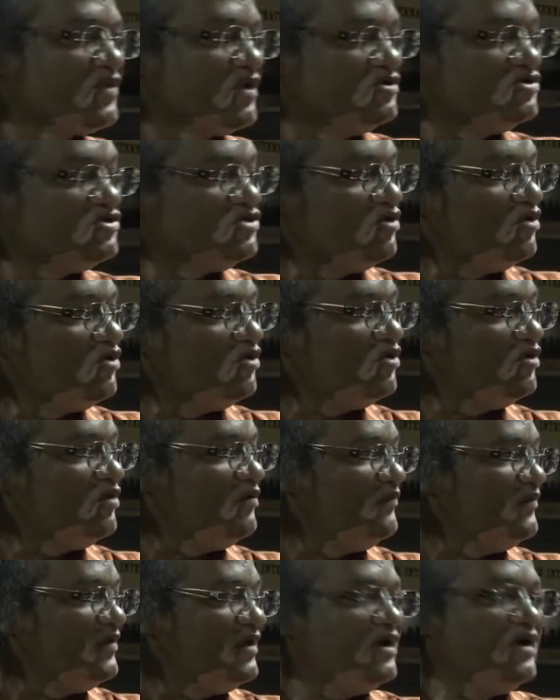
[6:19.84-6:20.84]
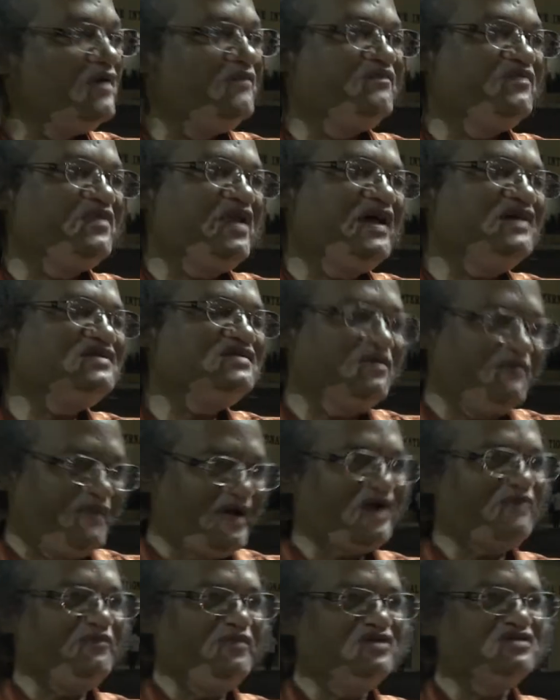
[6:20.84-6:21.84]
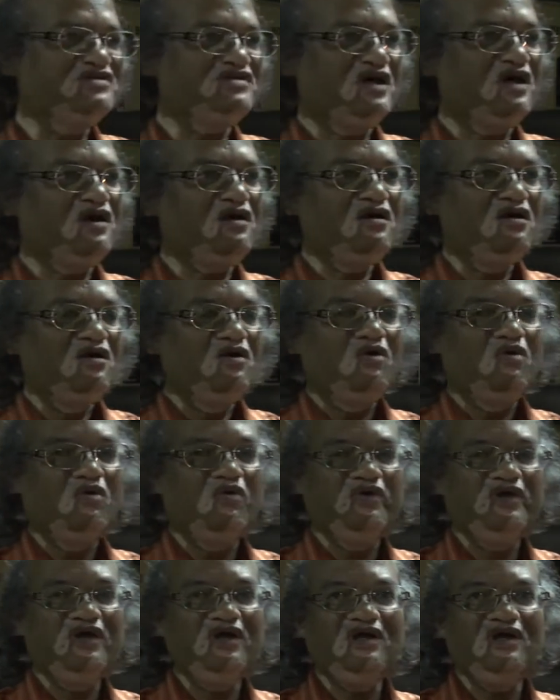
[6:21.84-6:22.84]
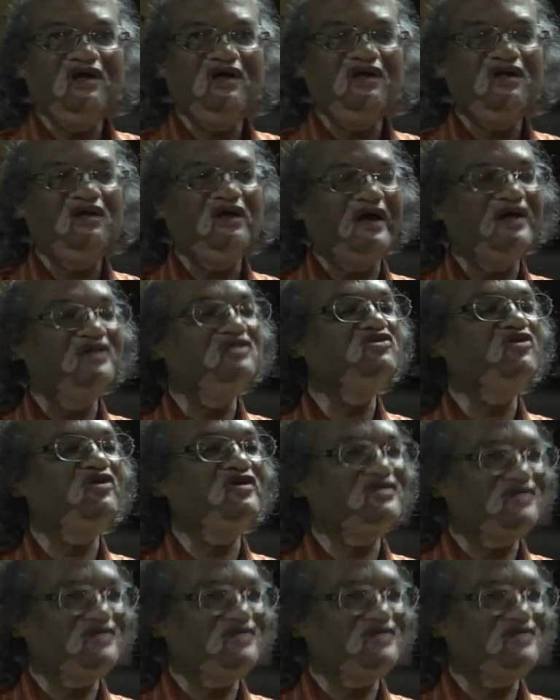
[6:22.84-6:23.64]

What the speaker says: So, as a backbencher, we enjoy